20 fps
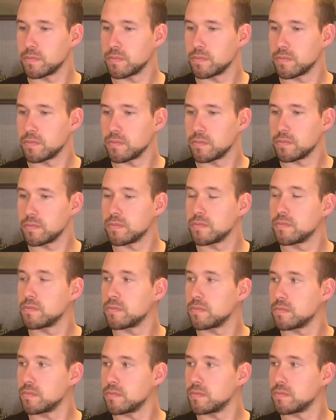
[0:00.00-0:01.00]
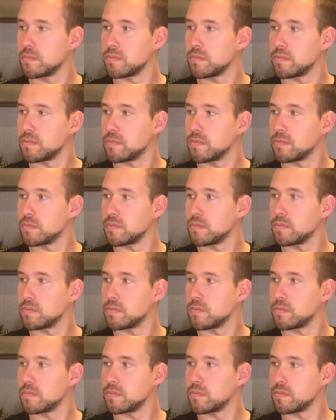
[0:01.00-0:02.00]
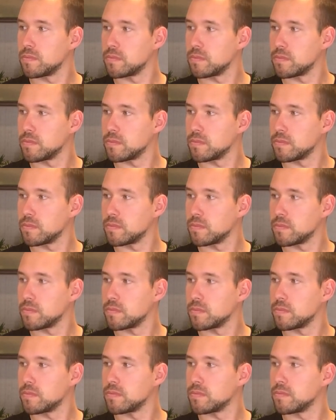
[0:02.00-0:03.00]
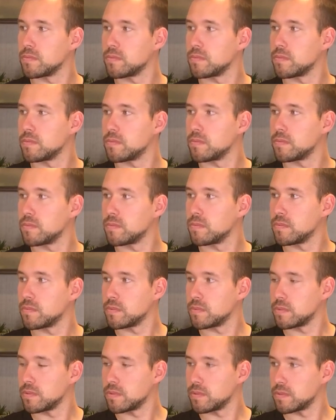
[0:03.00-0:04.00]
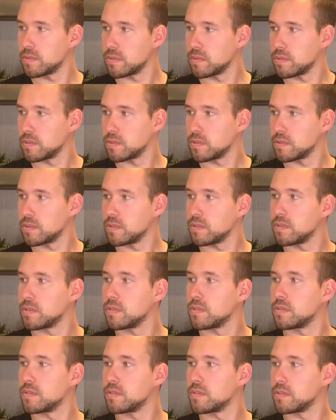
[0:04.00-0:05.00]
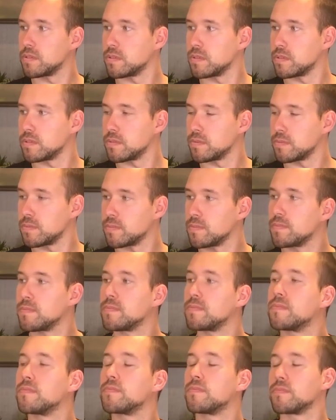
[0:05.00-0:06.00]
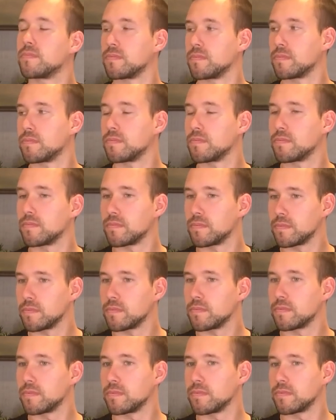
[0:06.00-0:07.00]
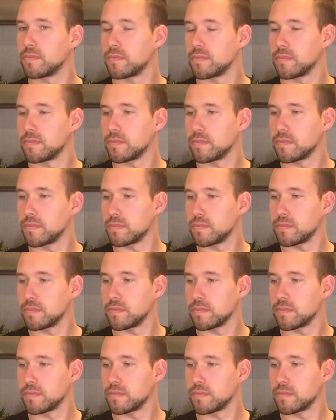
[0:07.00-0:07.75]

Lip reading: No words are spoken by the person on screen.